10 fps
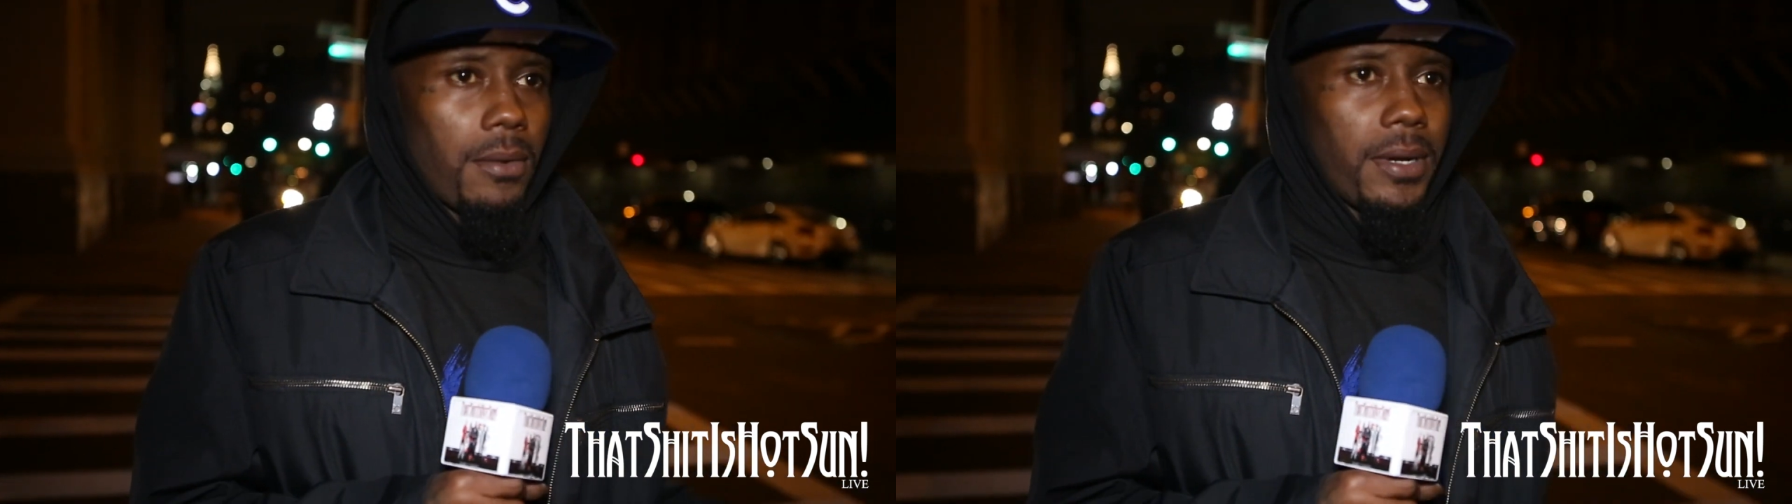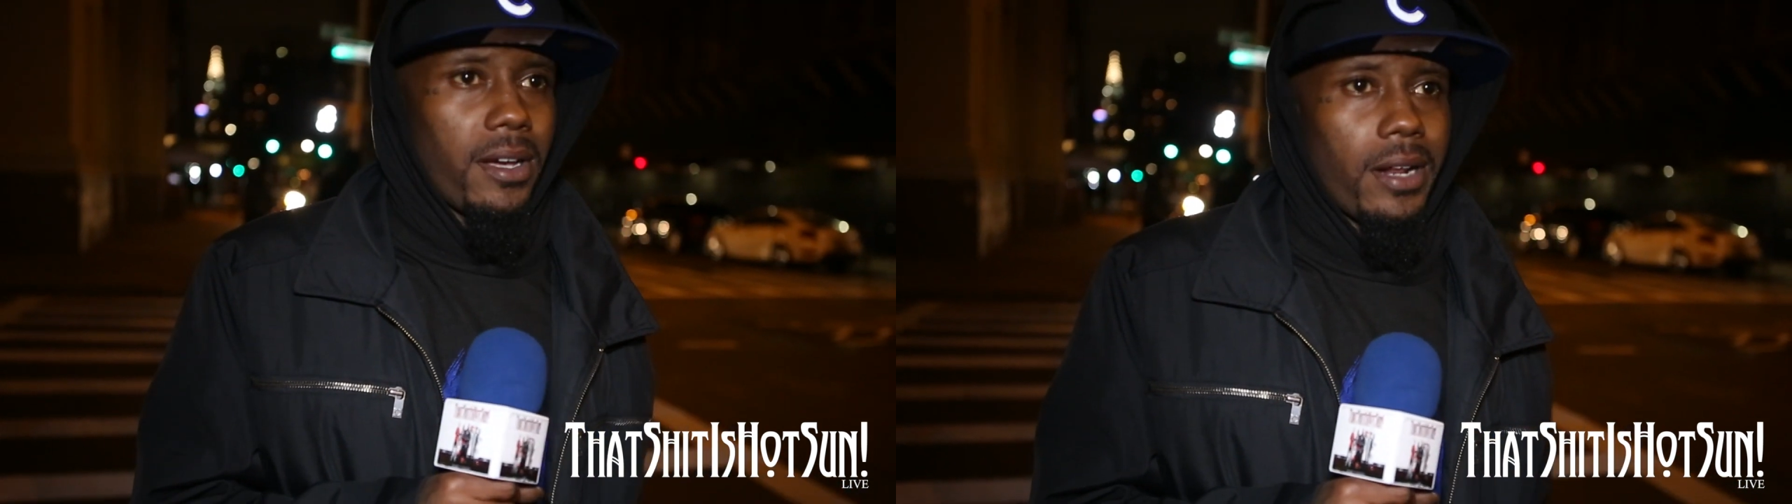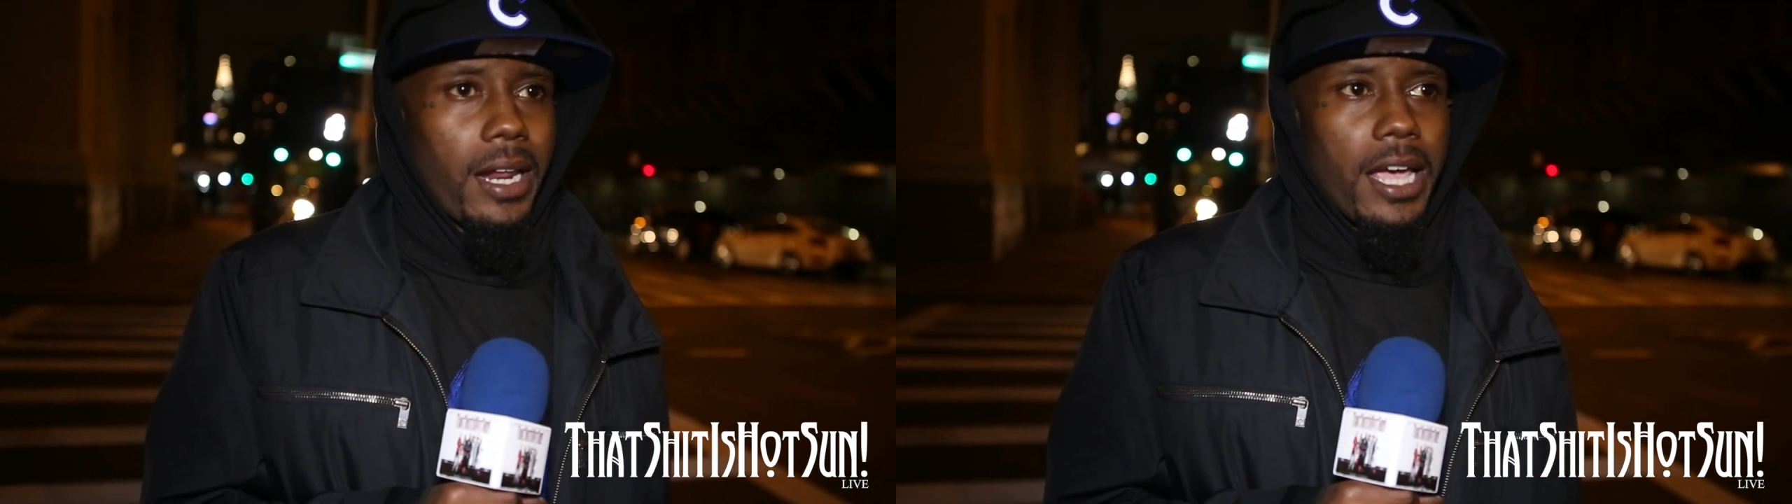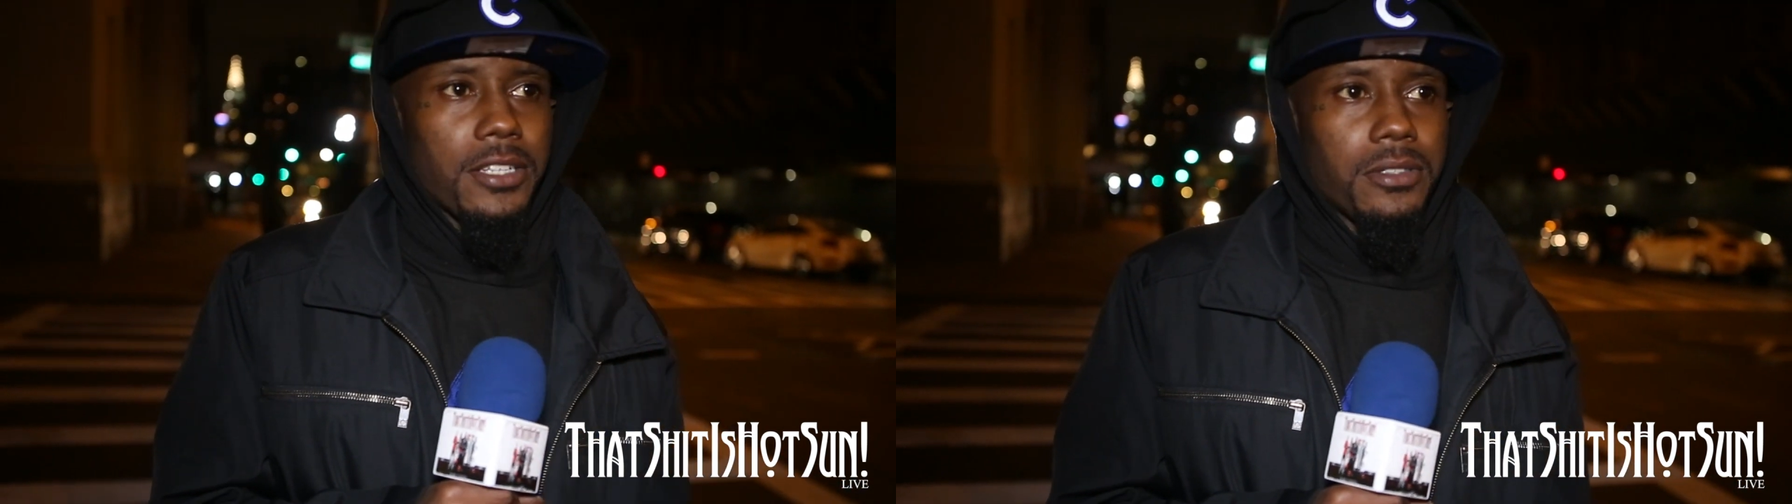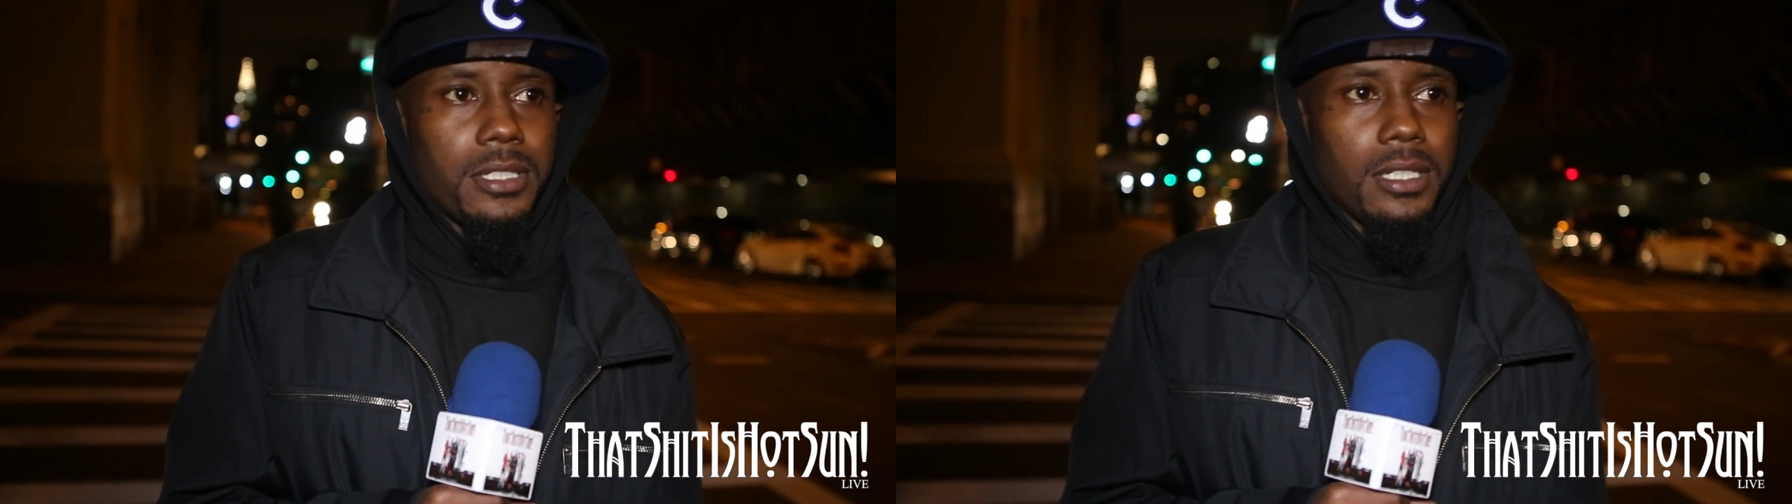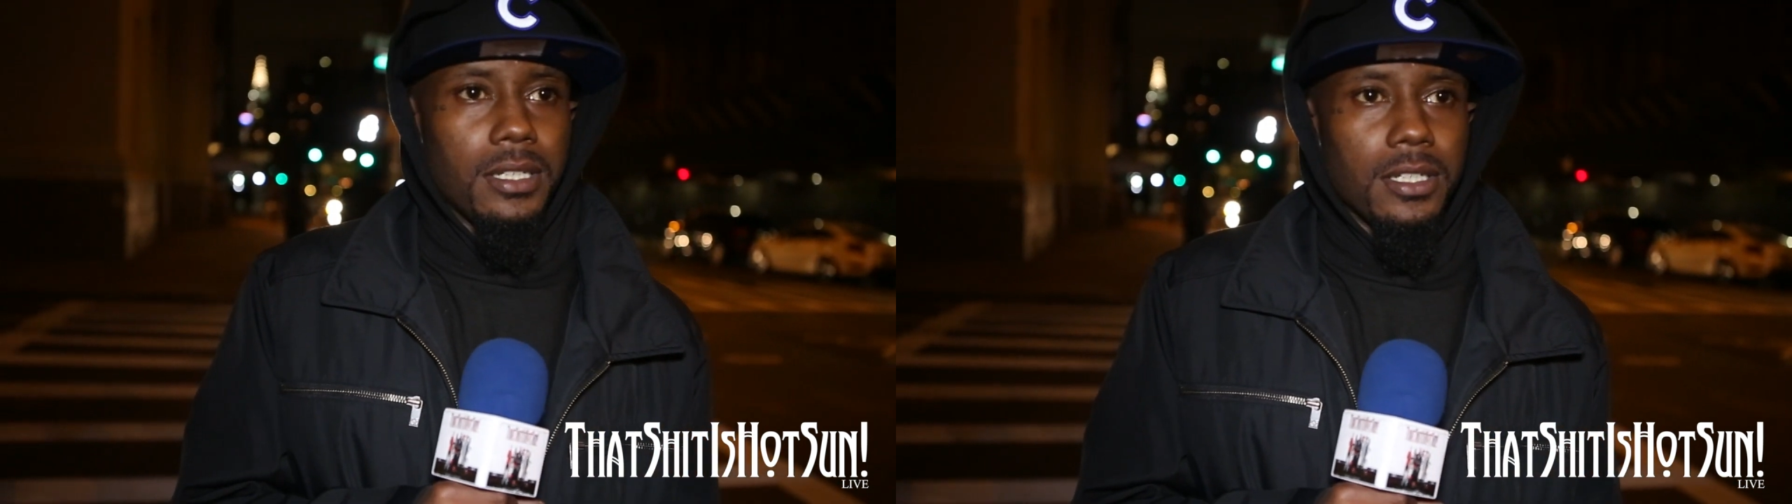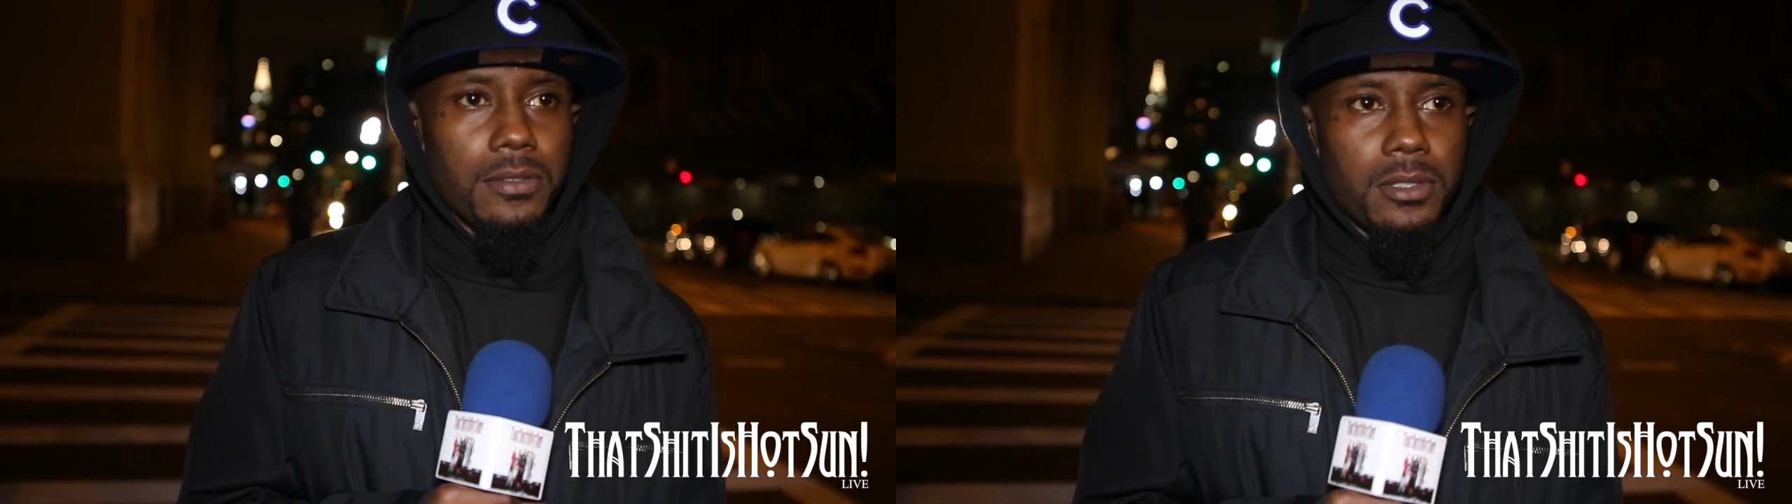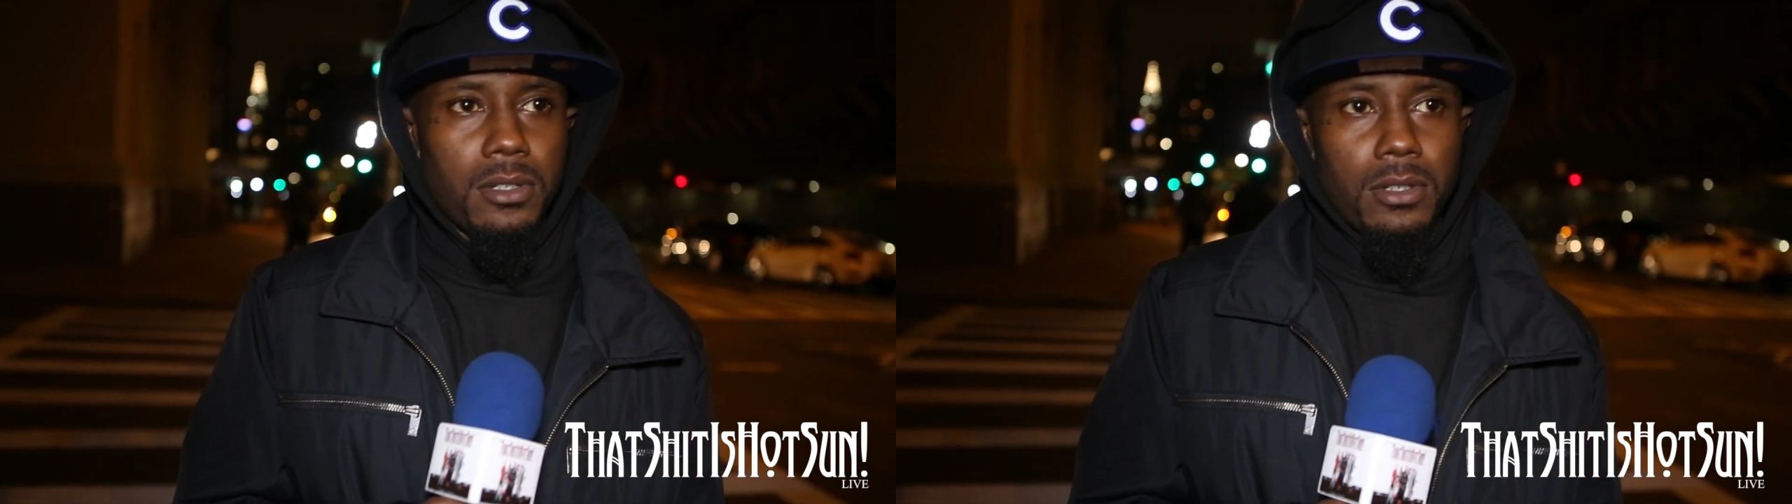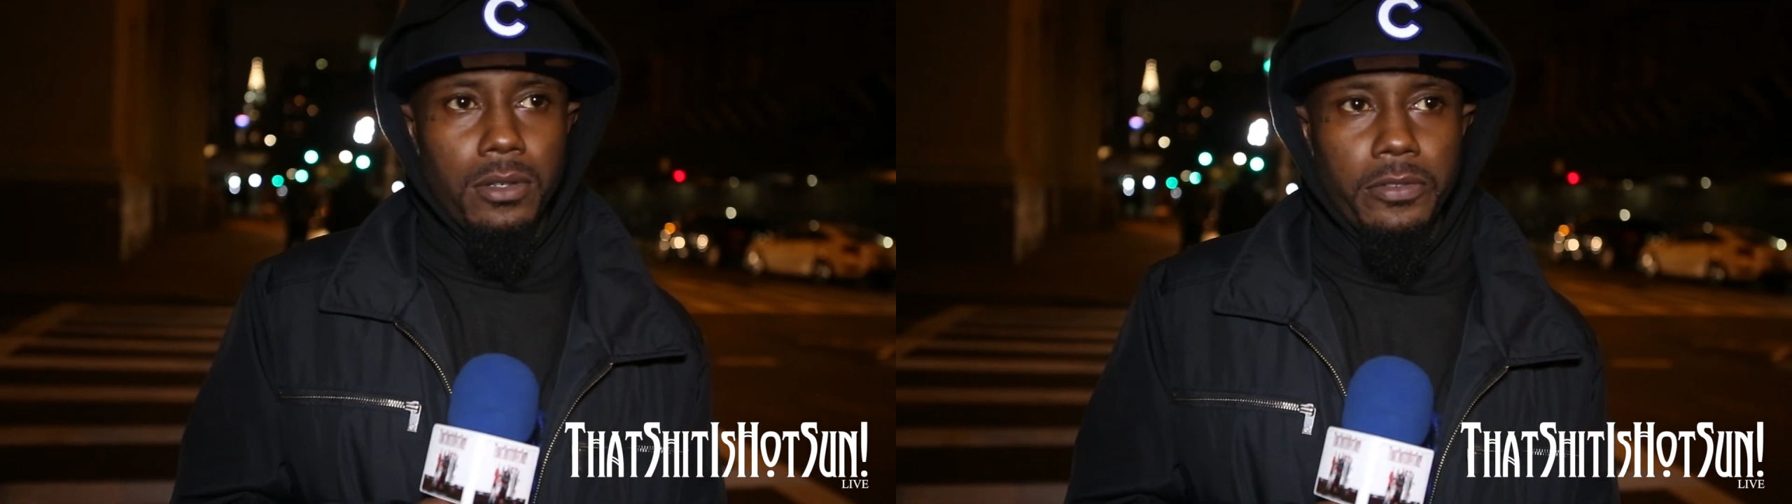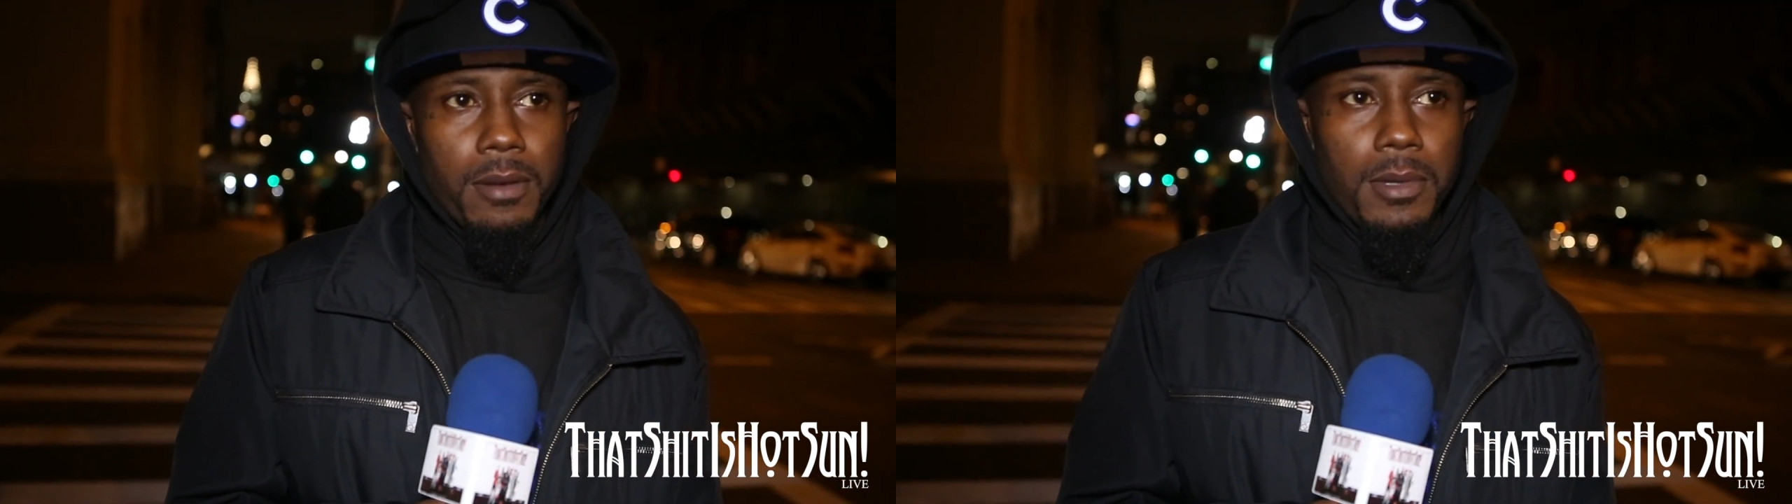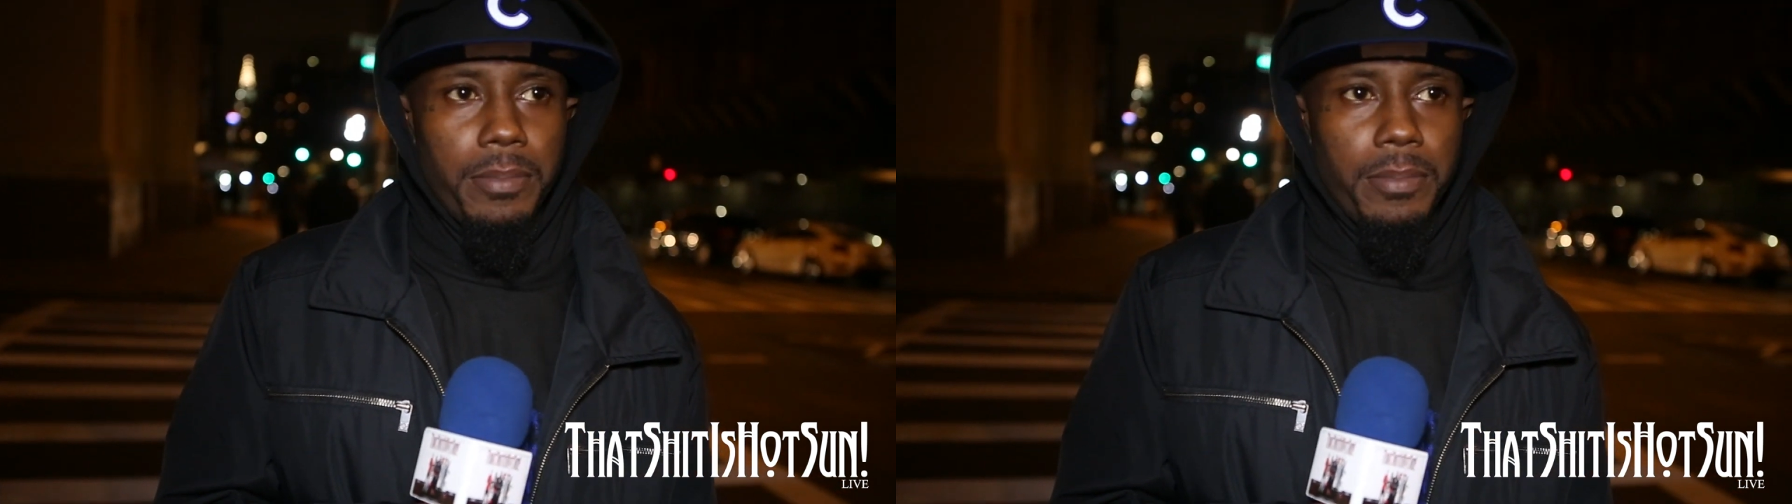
without all that extra shit niggas was on, you feel me?